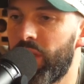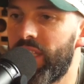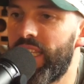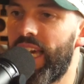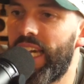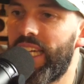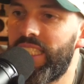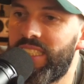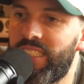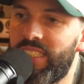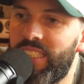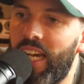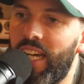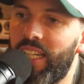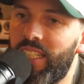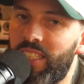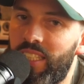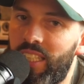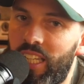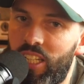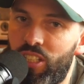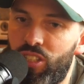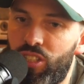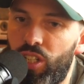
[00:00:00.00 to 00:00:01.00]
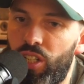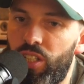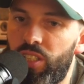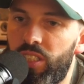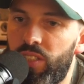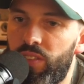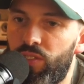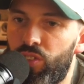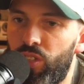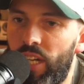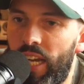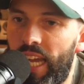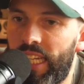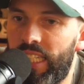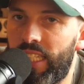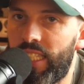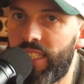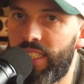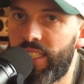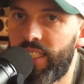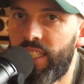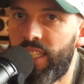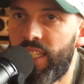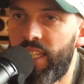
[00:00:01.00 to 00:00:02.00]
they started their journey of tracking.